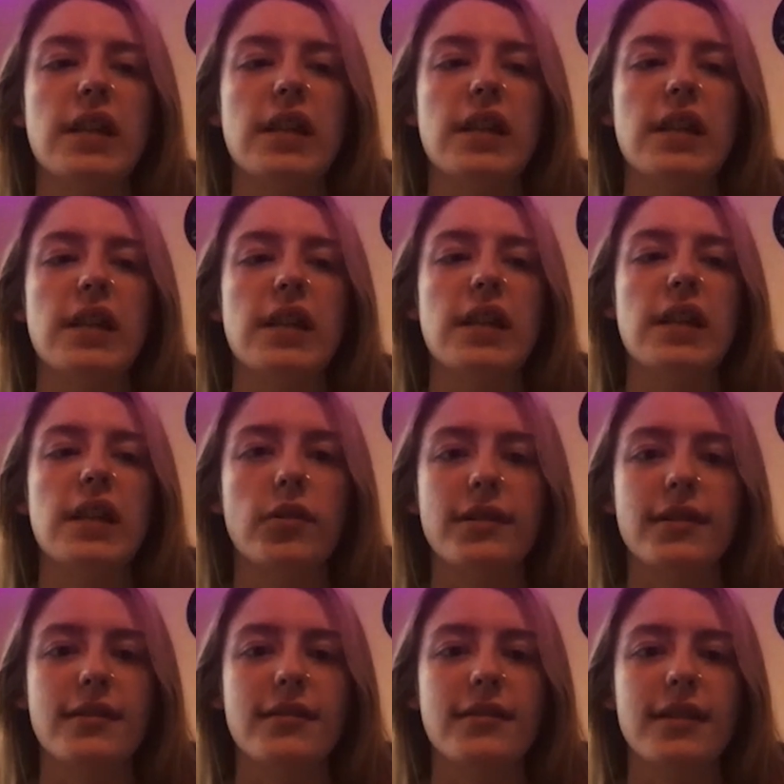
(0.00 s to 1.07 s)
never
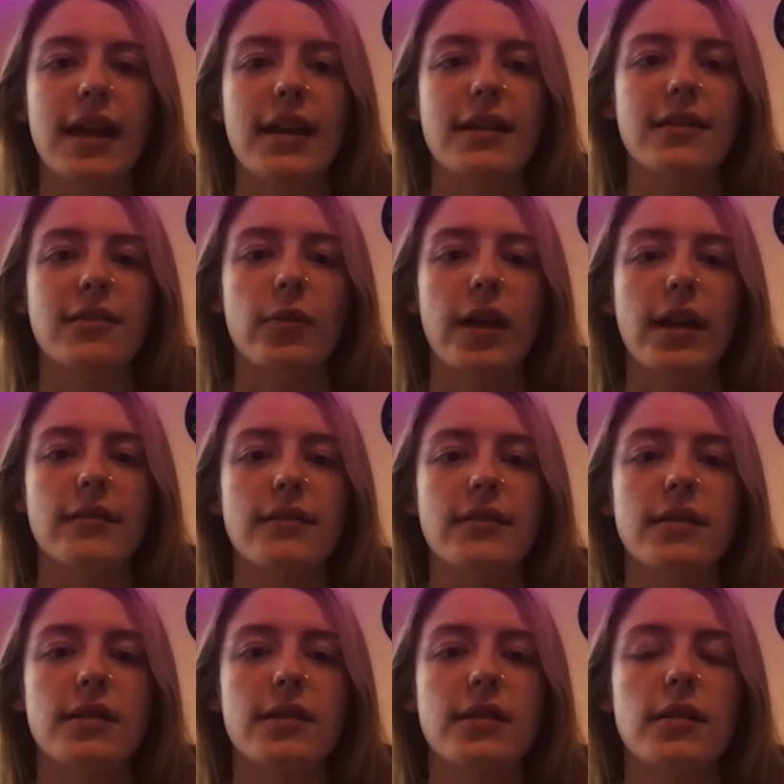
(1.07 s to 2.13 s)
notices that it's
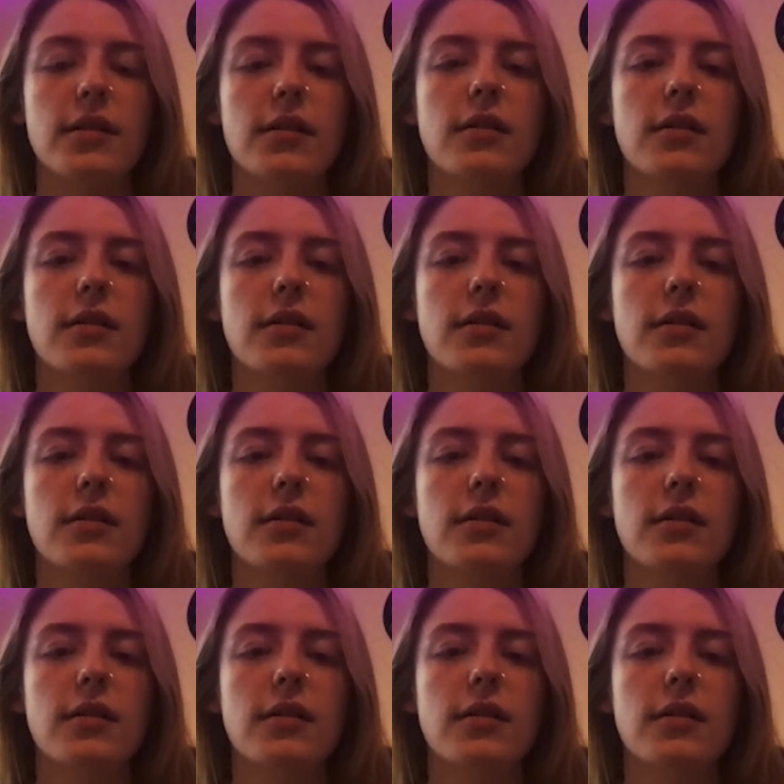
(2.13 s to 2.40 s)
raised.